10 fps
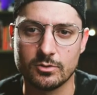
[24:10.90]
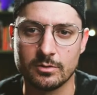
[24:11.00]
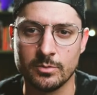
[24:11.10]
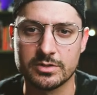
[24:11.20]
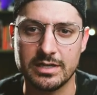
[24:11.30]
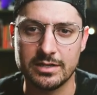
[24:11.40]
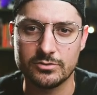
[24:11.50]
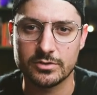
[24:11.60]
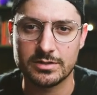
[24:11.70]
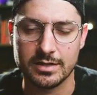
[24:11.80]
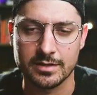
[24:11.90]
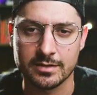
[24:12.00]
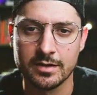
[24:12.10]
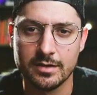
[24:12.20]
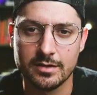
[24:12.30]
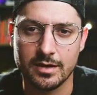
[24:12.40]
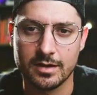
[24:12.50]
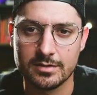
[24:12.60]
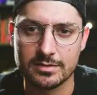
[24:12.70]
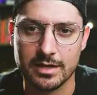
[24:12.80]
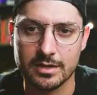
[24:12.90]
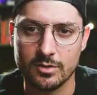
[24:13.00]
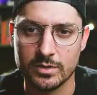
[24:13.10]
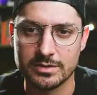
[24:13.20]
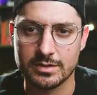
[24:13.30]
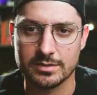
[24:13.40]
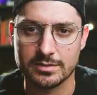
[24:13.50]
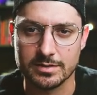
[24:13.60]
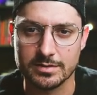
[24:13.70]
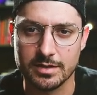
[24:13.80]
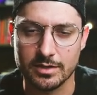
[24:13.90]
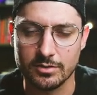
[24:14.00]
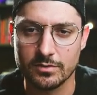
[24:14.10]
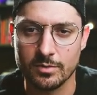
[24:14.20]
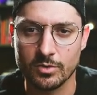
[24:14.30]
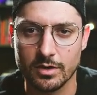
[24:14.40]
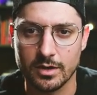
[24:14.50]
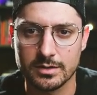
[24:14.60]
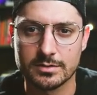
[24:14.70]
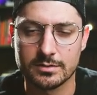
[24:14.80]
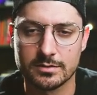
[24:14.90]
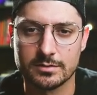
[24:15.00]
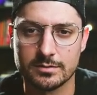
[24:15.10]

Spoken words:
or most interesting undesigned coincidences that you've come across?